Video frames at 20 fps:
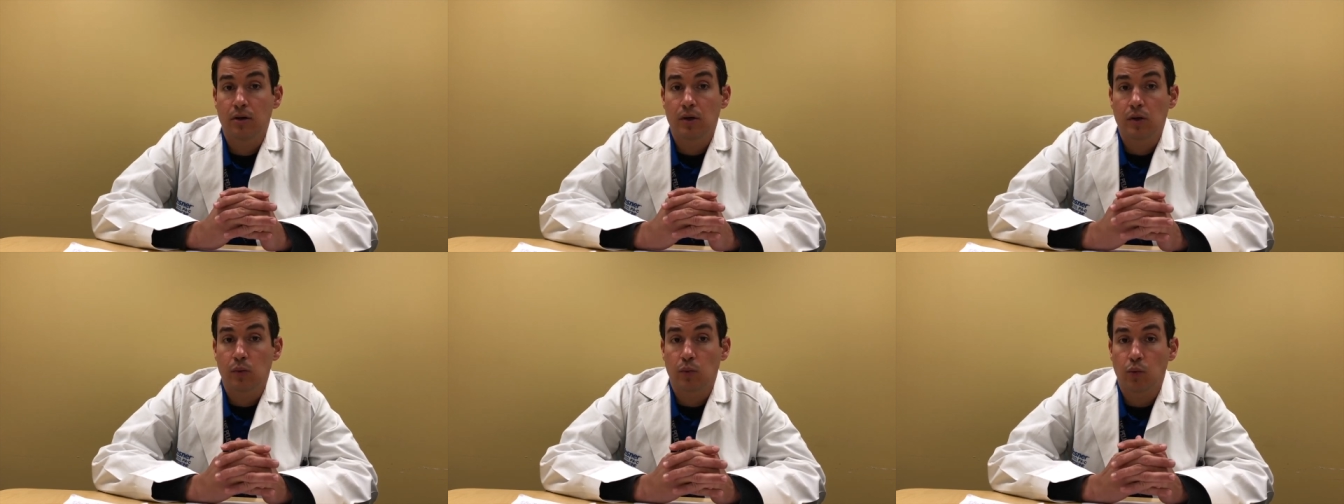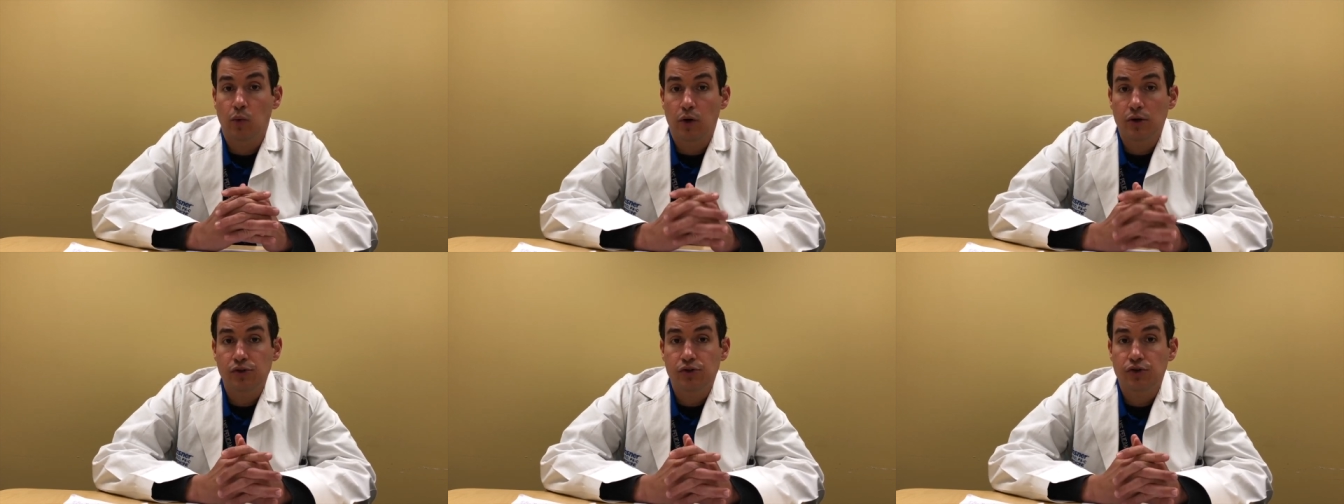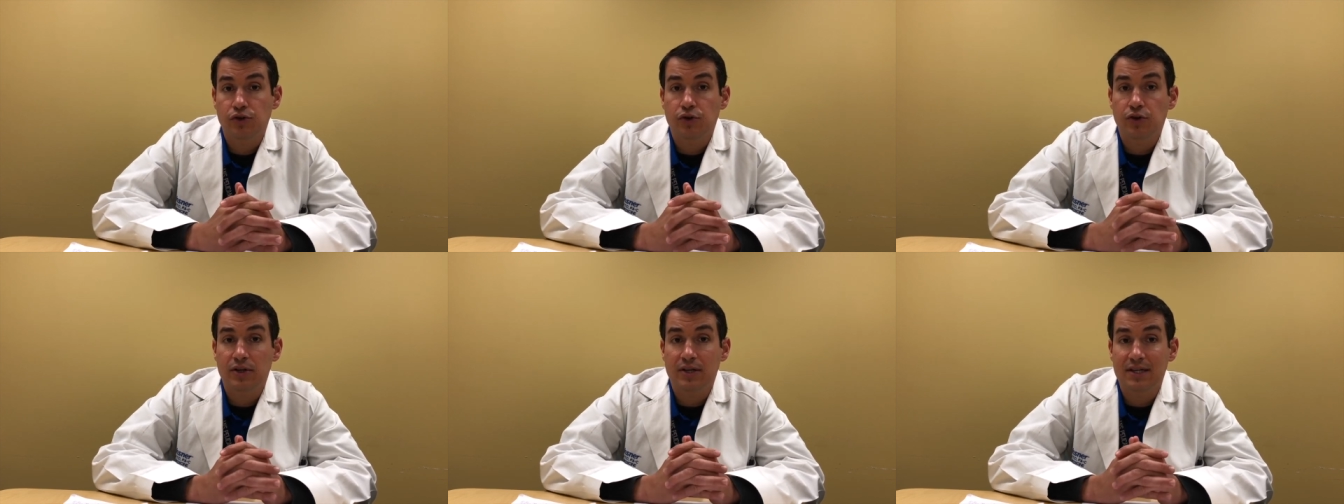Once
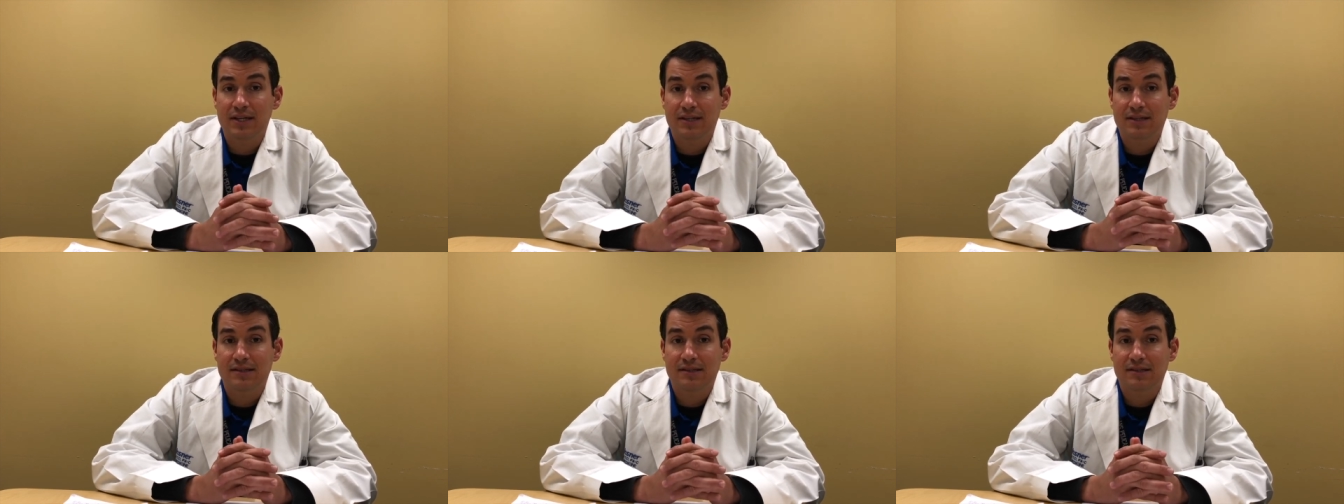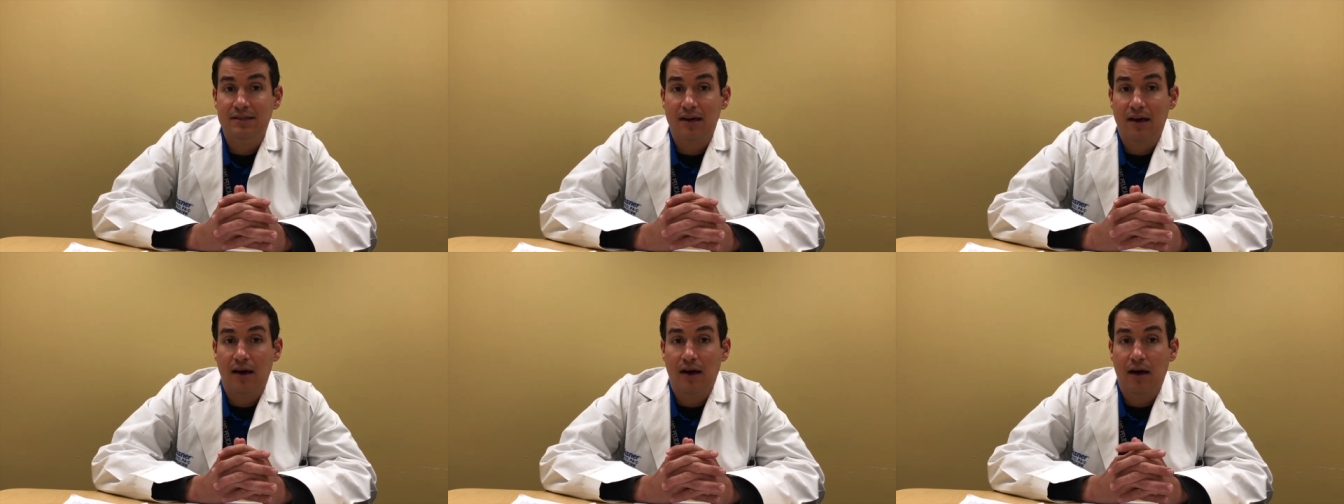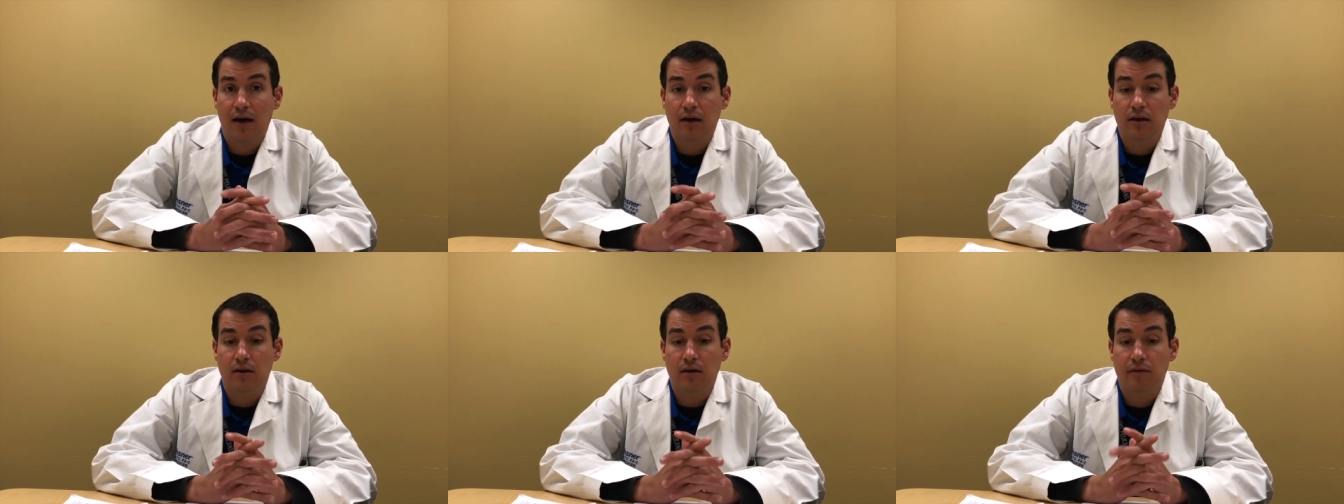you're
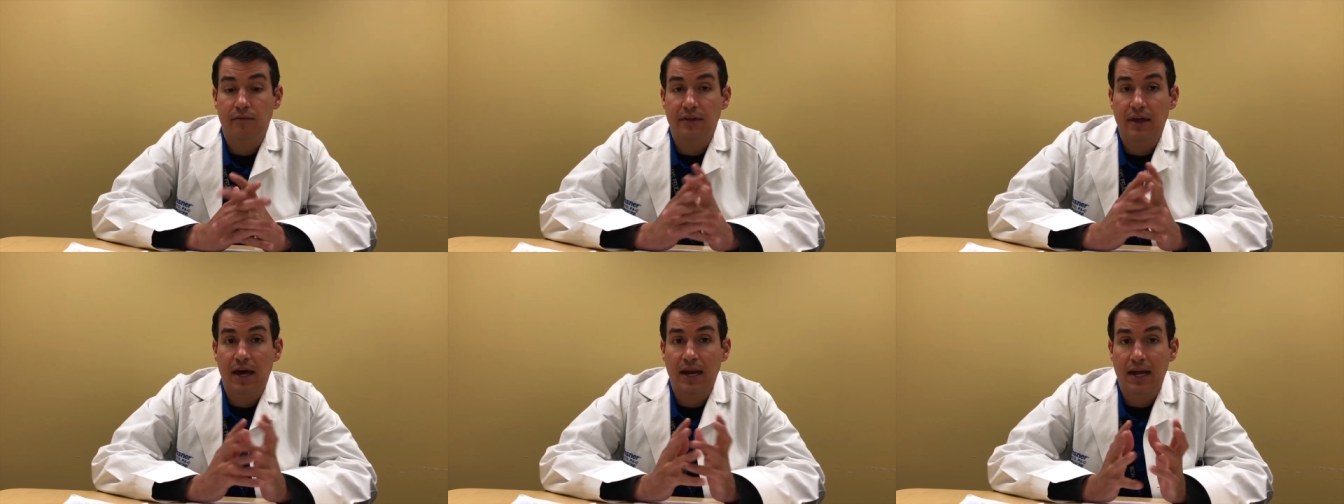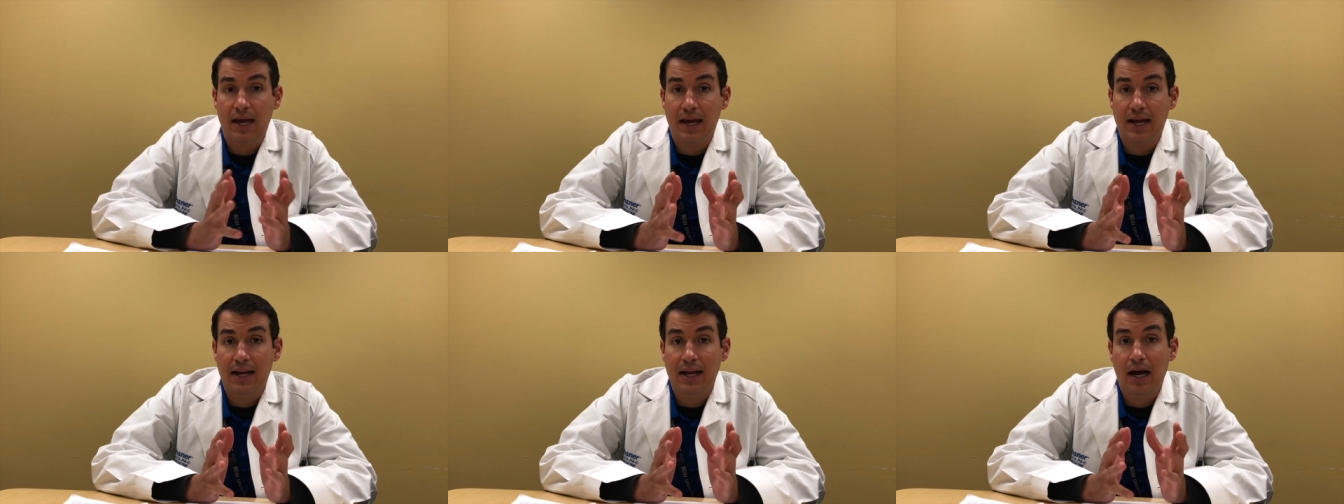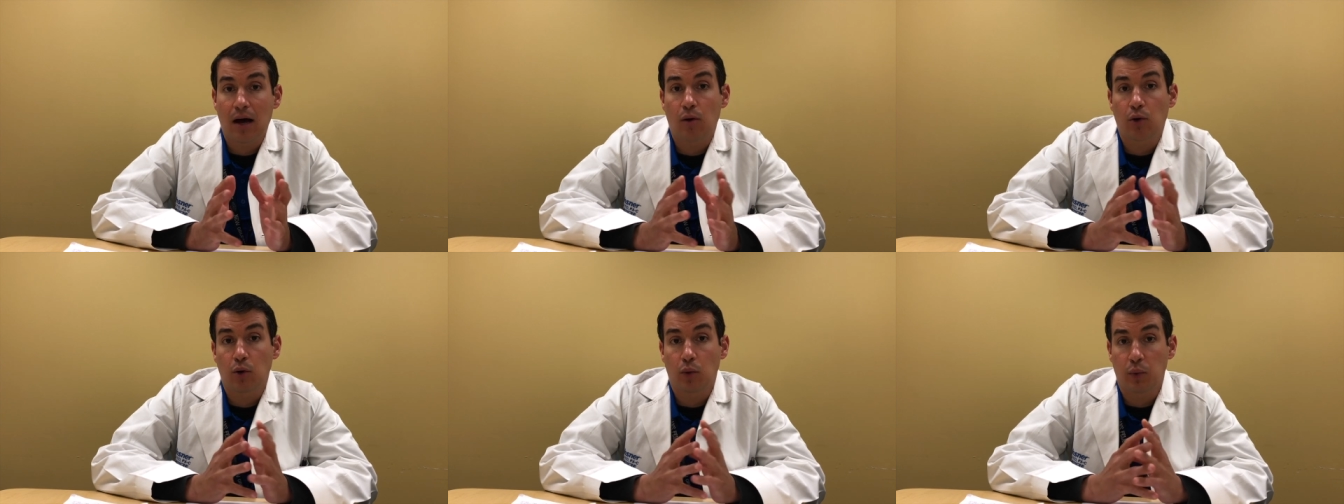inside of that
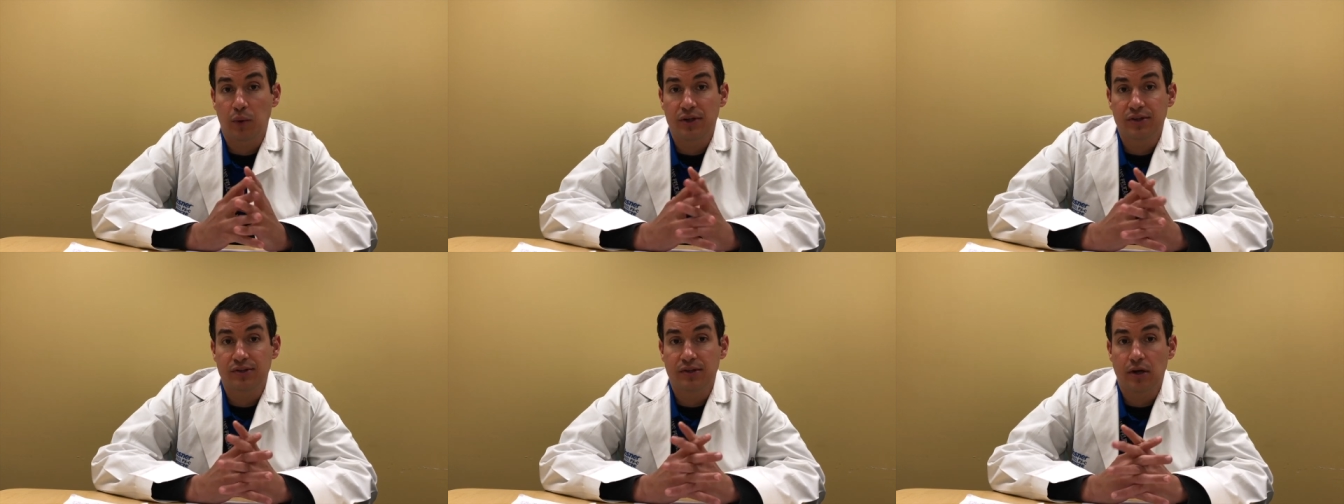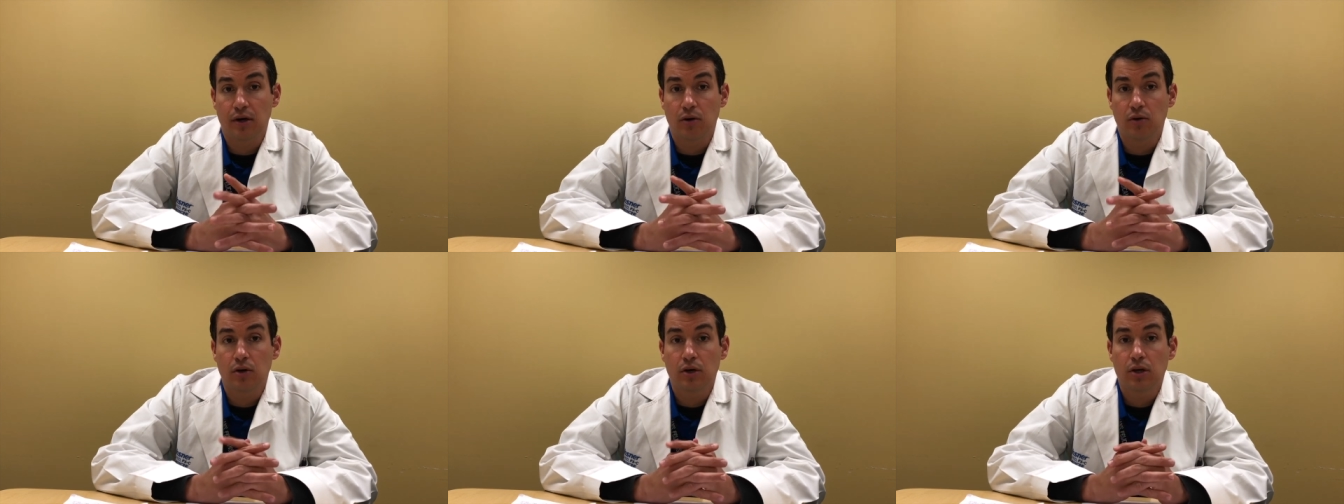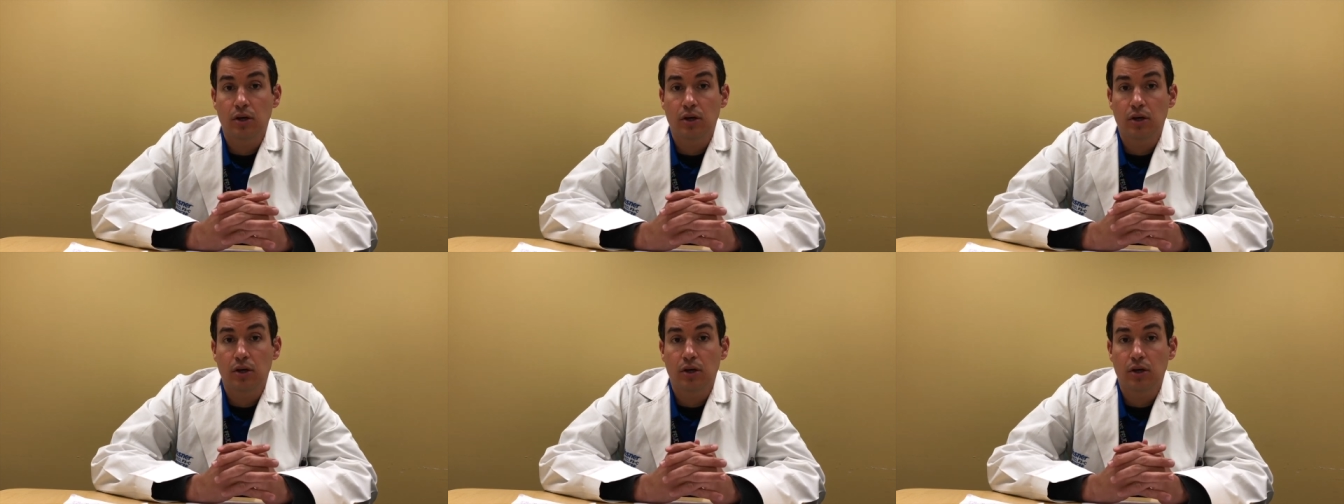8-hour window,